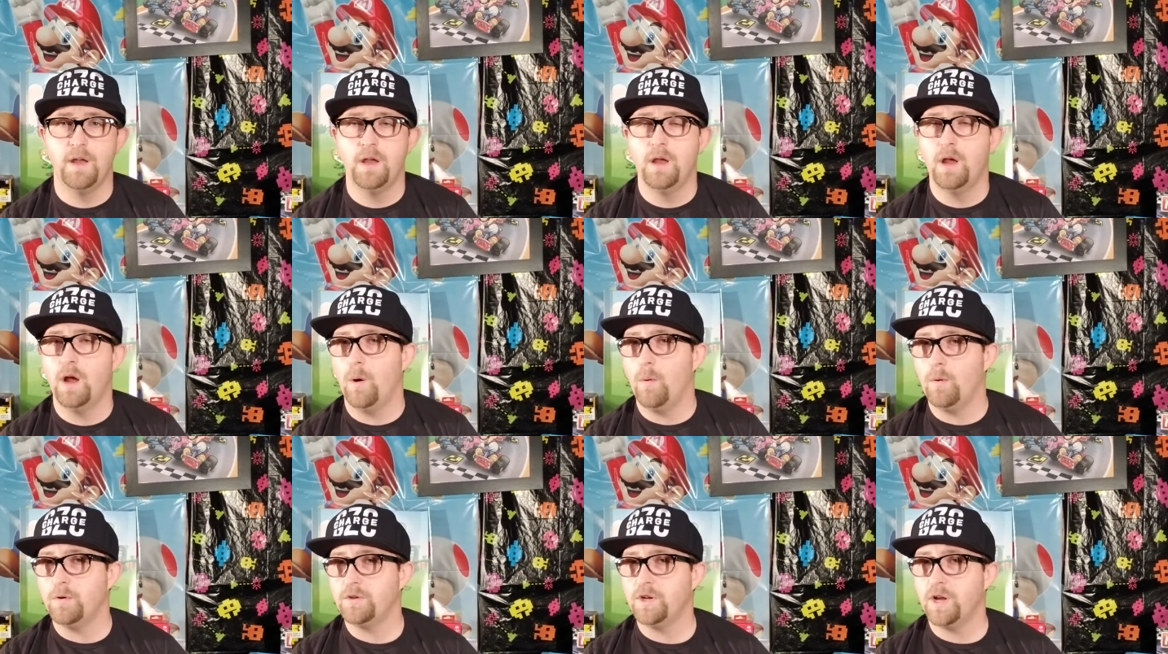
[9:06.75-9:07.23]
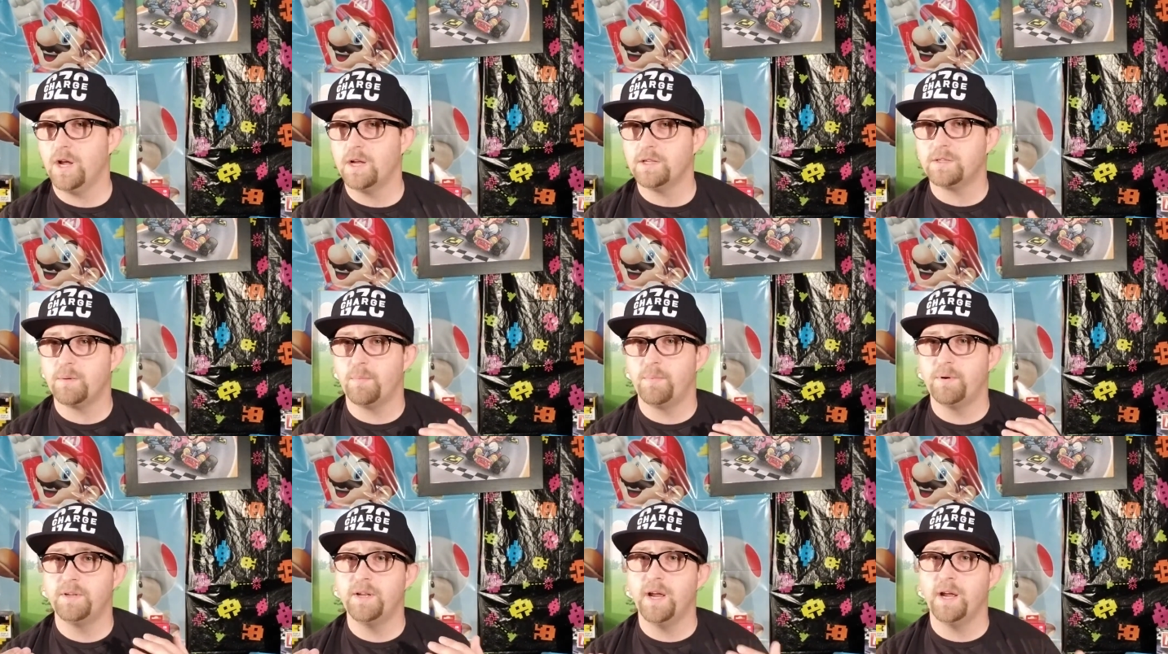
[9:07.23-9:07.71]
I want you guys
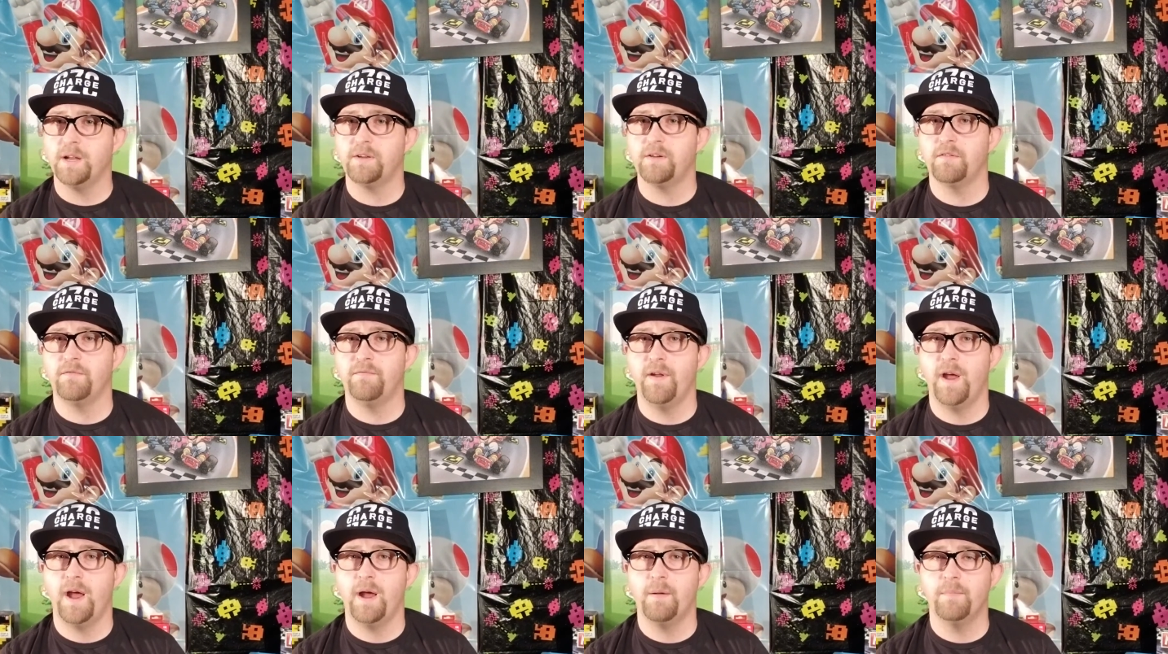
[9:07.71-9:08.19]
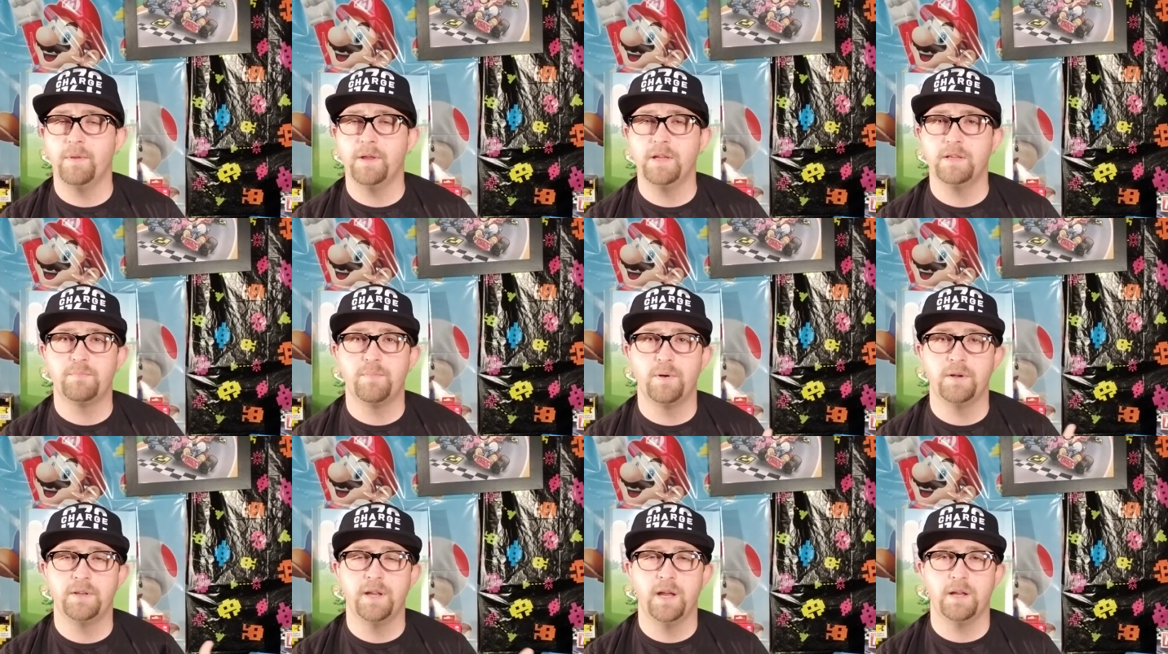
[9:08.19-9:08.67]
to protect your families,
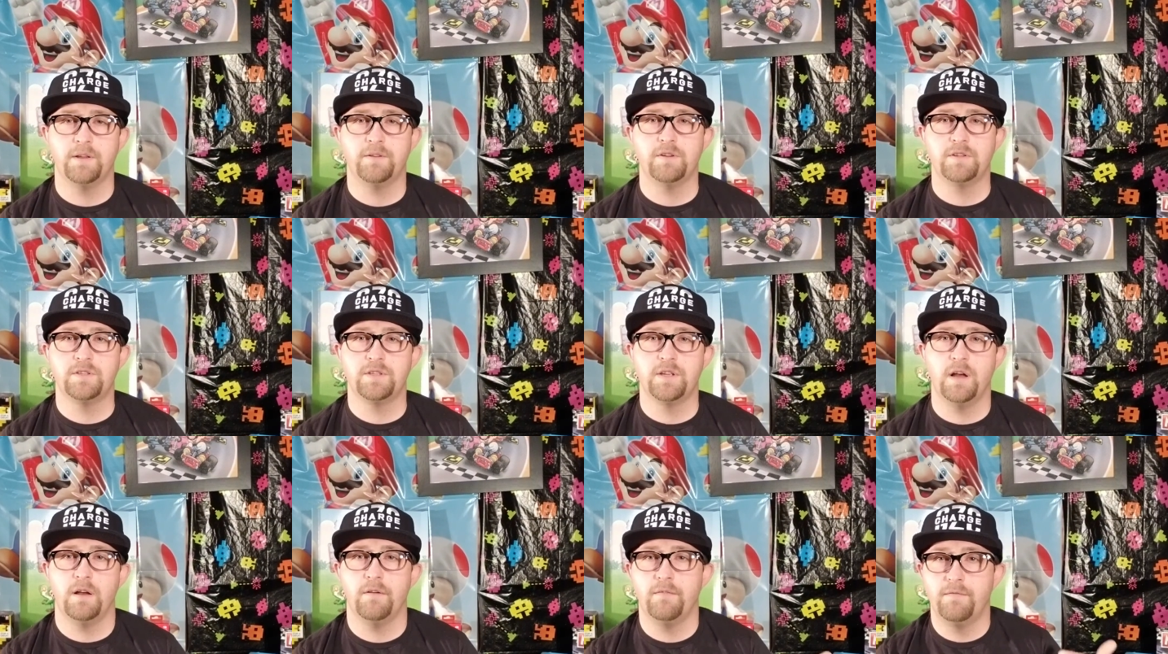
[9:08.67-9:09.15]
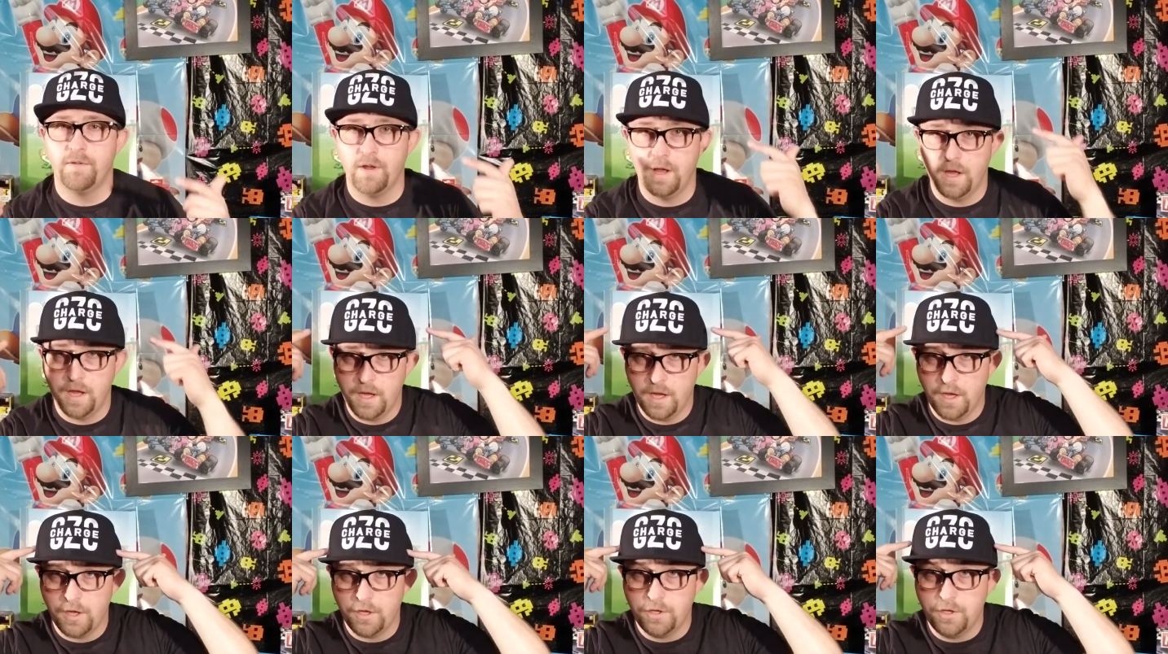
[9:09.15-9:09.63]
protect yourself,
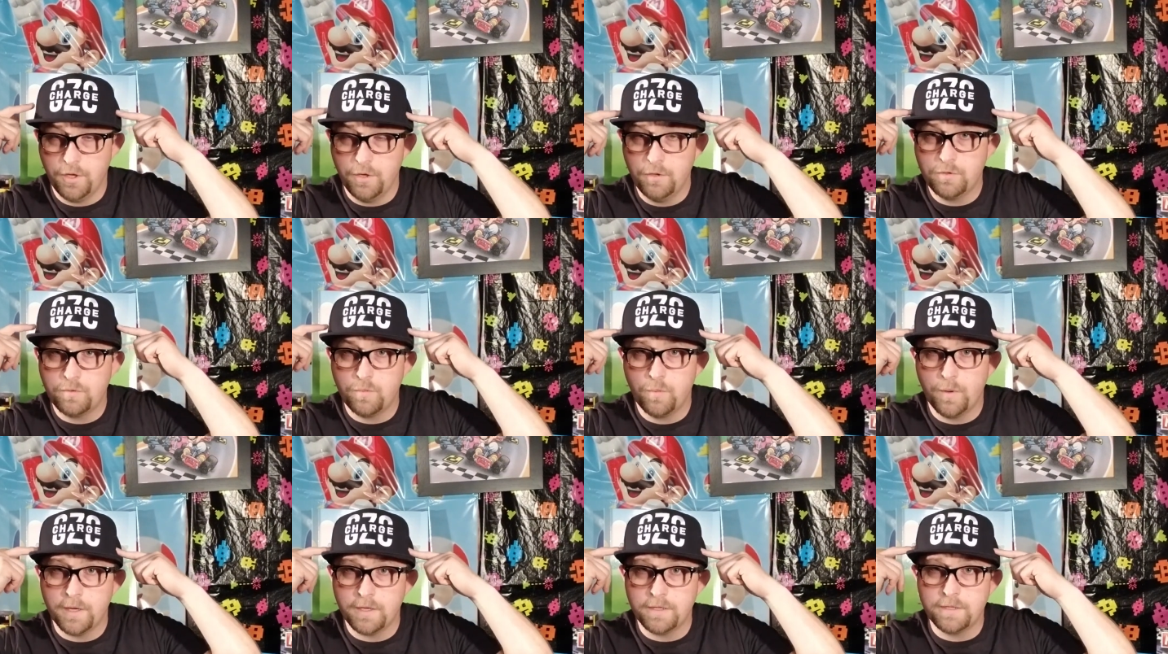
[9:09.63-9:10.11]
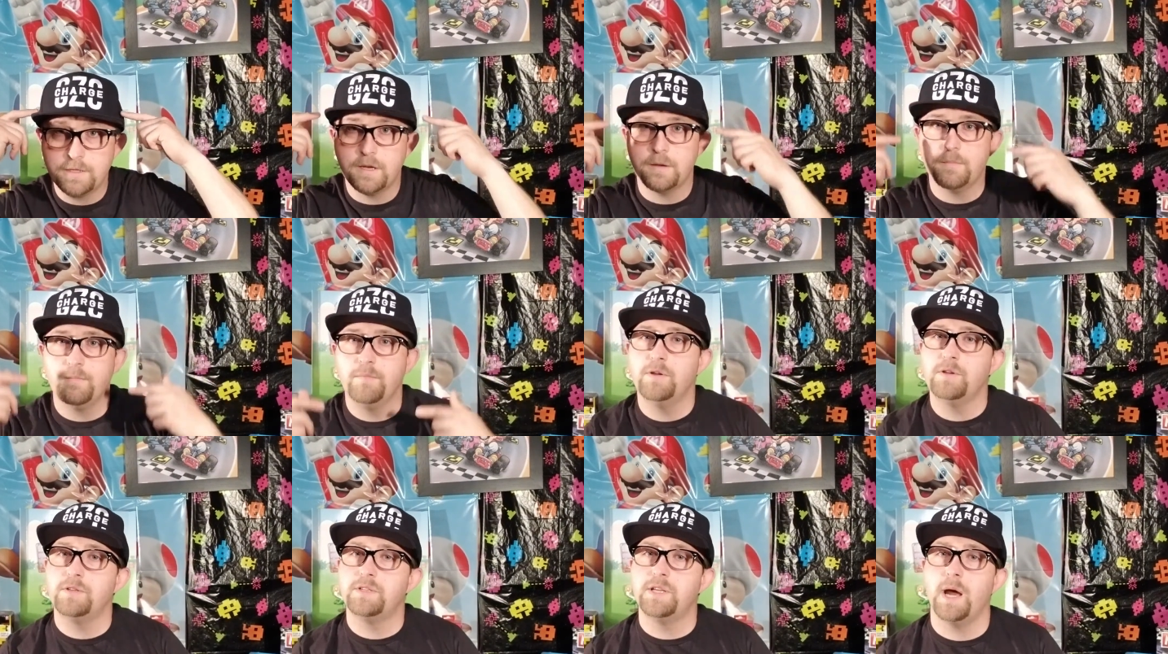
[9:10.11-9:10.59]
use
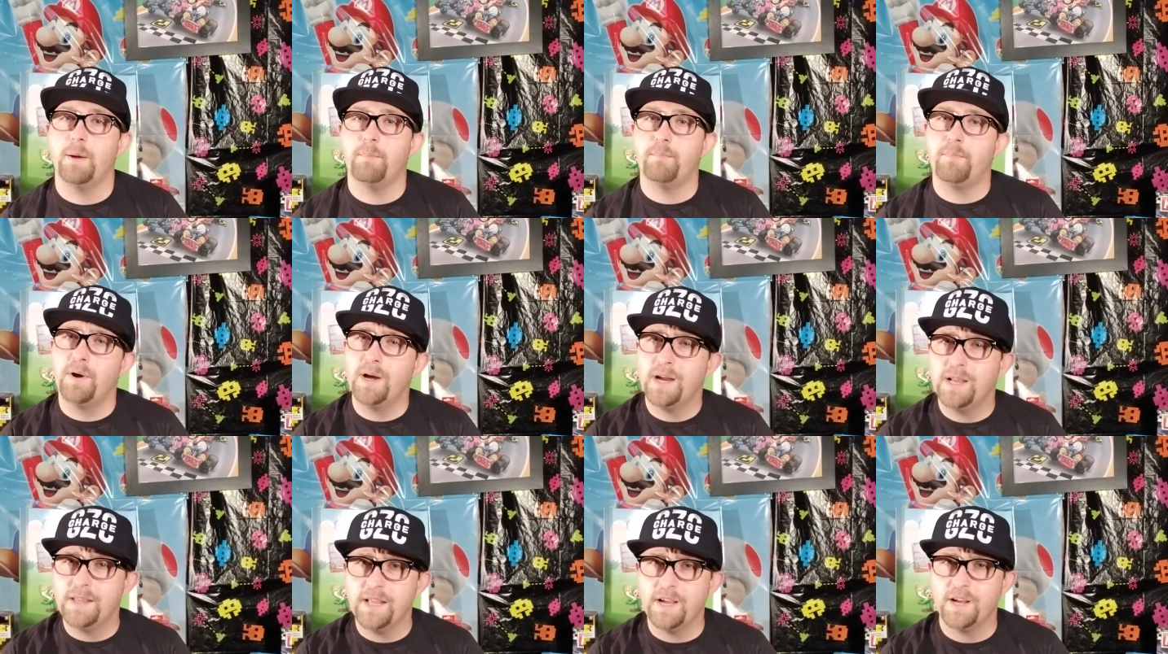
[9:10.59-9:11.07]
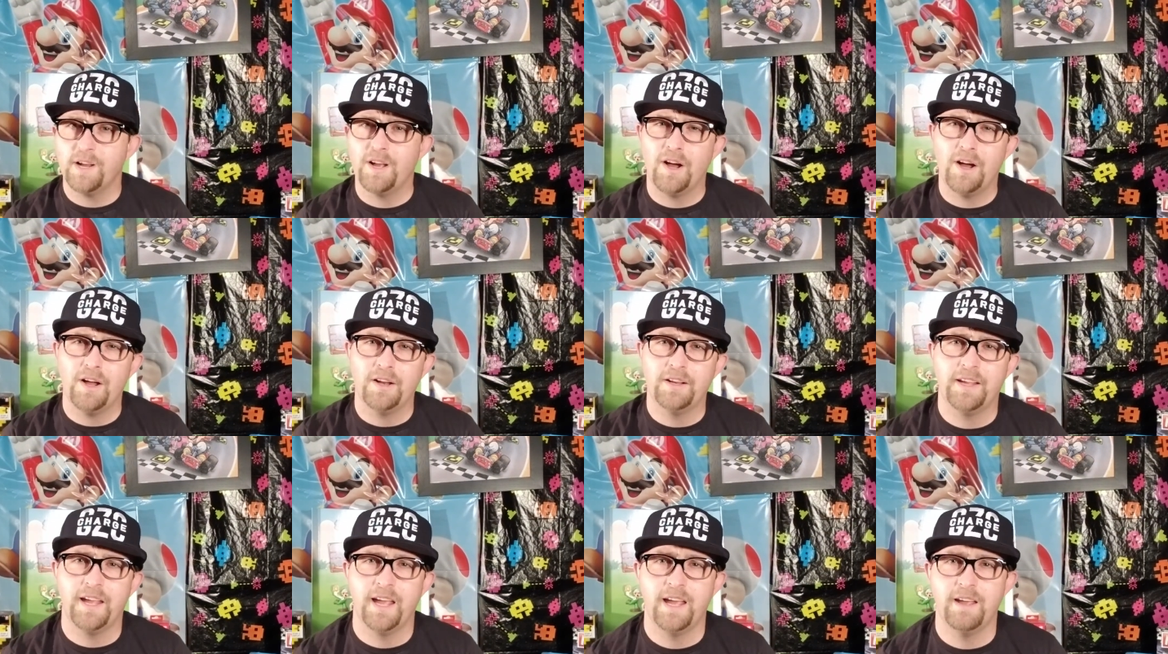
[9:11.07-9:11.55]
wisdom, use that brain that
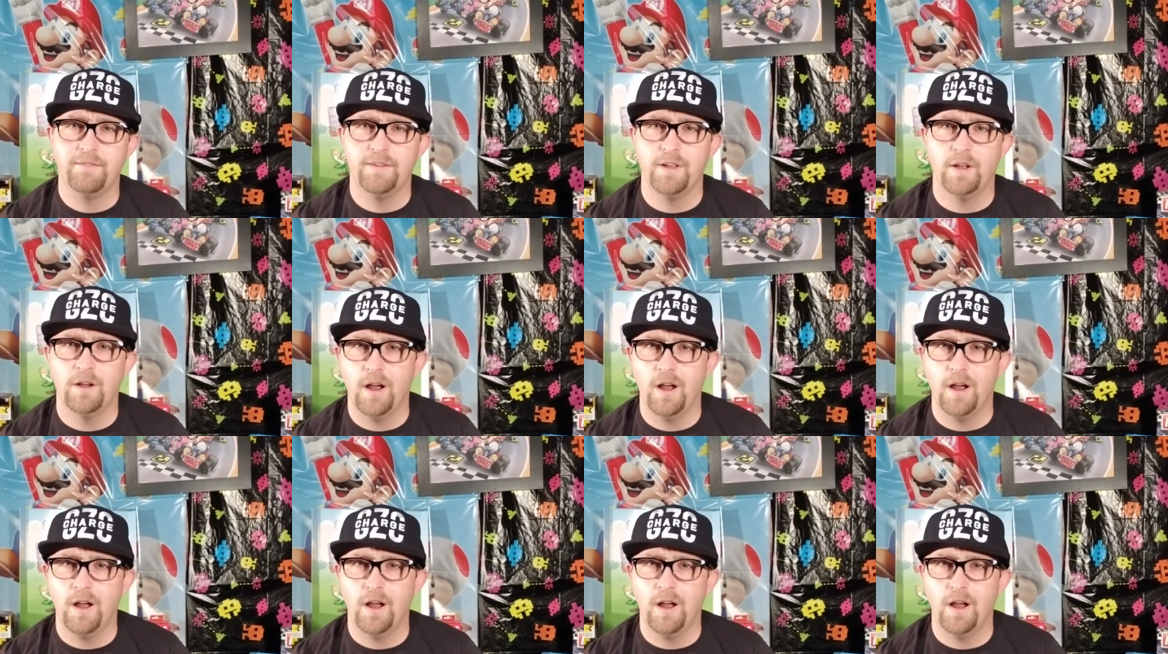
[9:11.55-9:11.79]
God gave you.